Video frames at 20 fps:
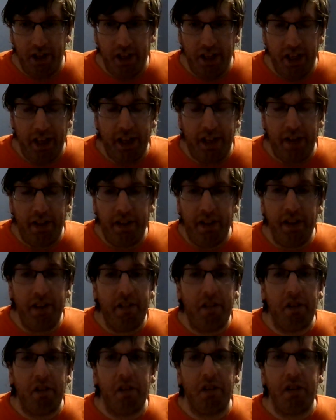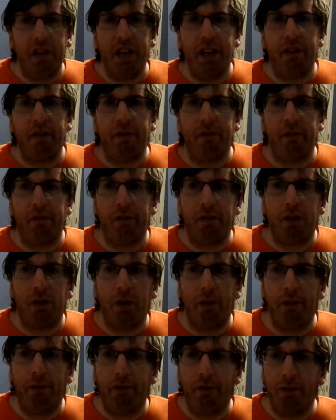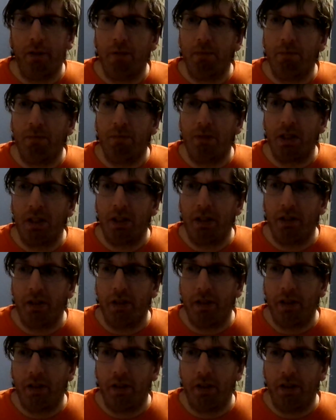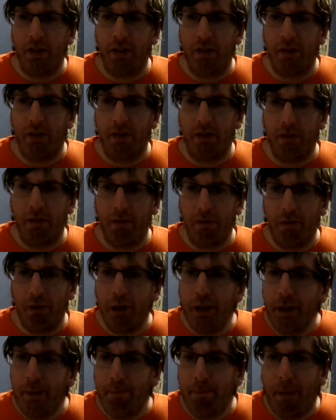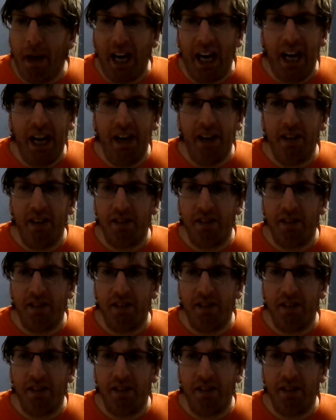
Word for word: It, things could get go from really bad